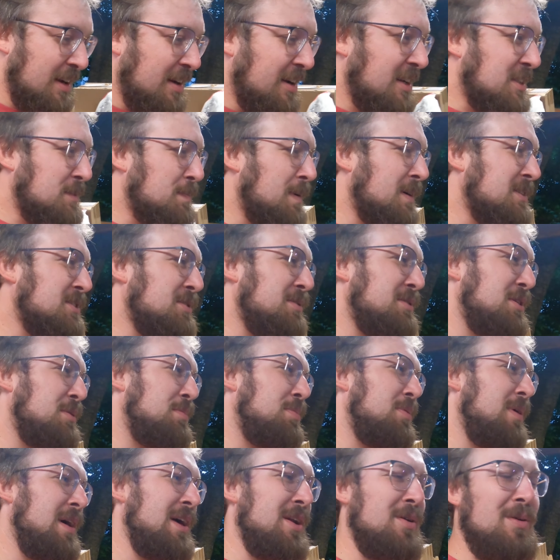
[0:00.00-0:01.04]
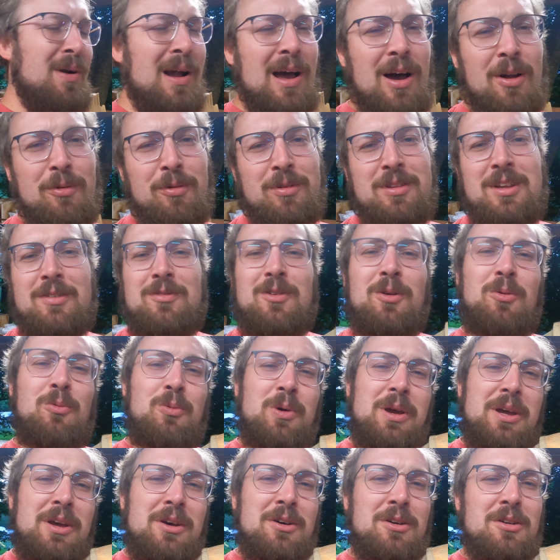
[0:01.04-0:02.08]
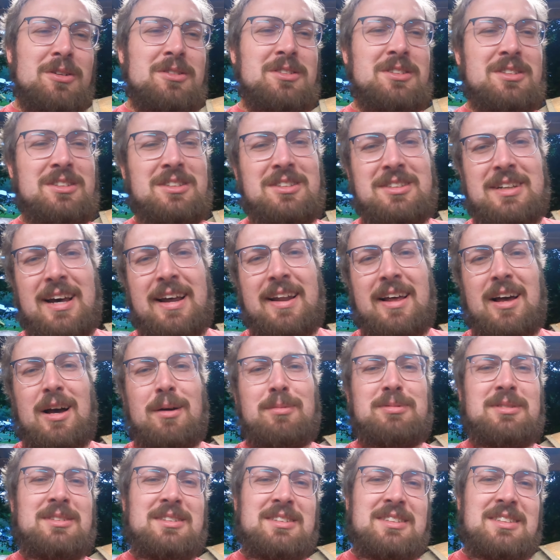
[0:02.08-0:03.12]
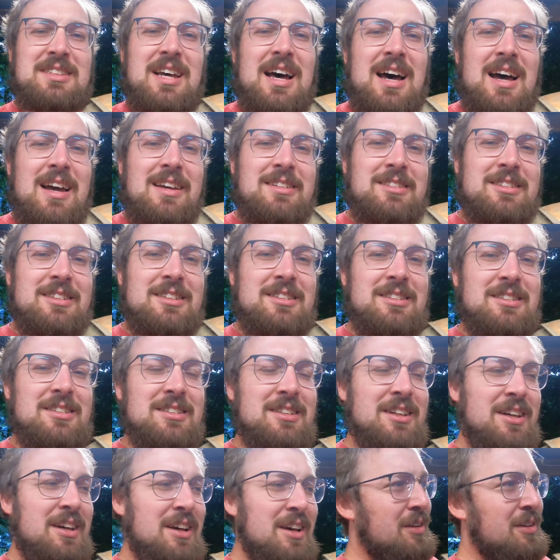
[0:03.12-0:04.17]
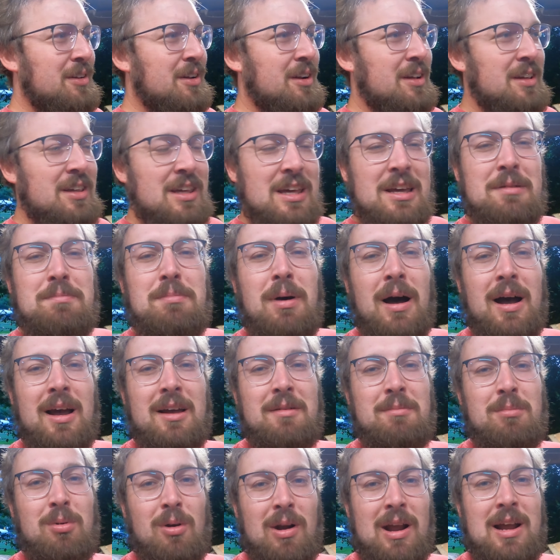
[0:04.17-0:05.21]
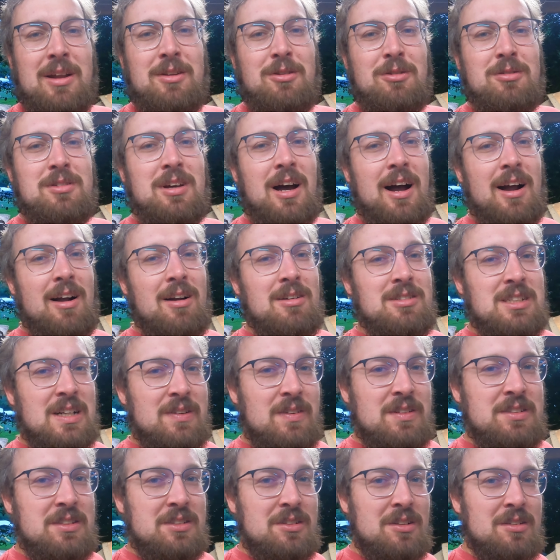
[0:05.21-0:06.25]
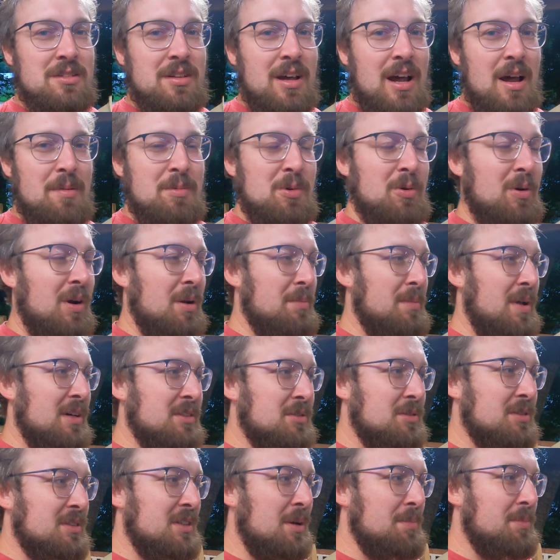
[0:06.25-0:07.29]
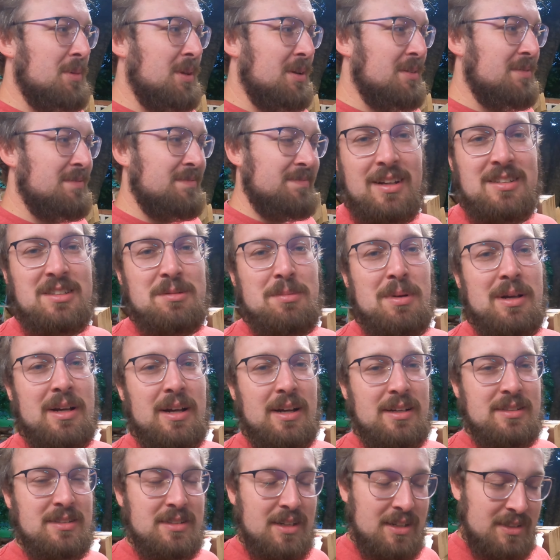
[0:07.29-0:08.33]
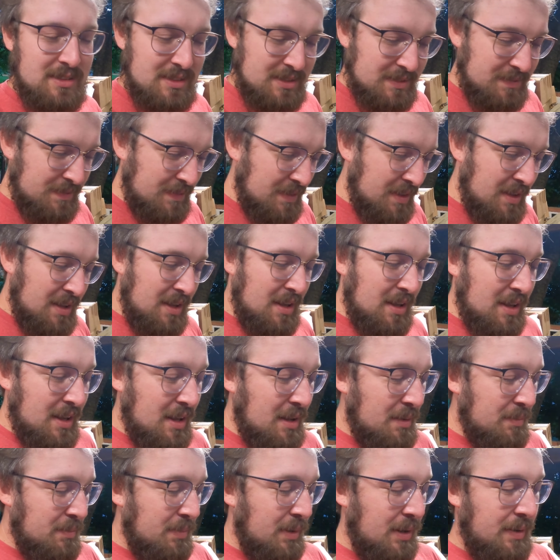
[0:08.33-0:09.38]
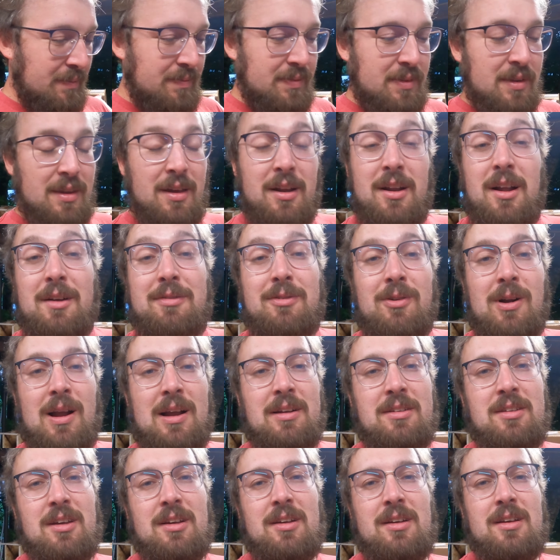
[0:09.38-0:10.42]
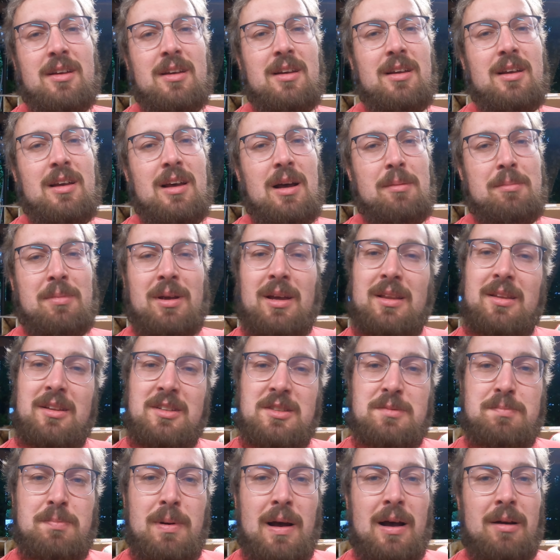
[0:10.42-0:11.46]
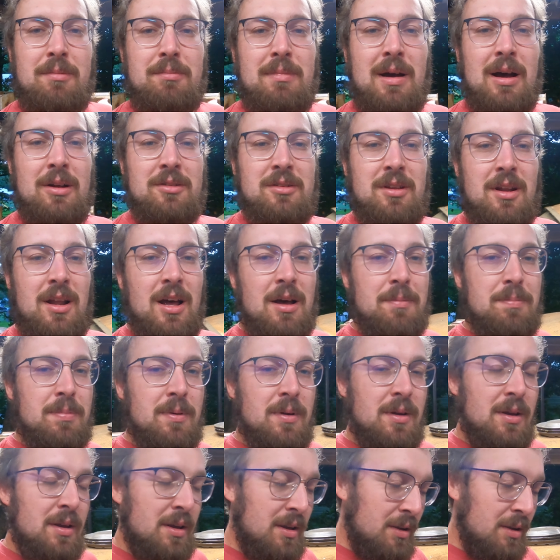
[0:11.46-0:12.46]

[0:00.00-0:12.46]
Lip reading: Especially when you're playing around with different wheels and setups and sizes. You're gonna keep buying brand new tires every single time you want to mess with something? Doesn't make any sense. But enough ranting. Let me get these mounted up.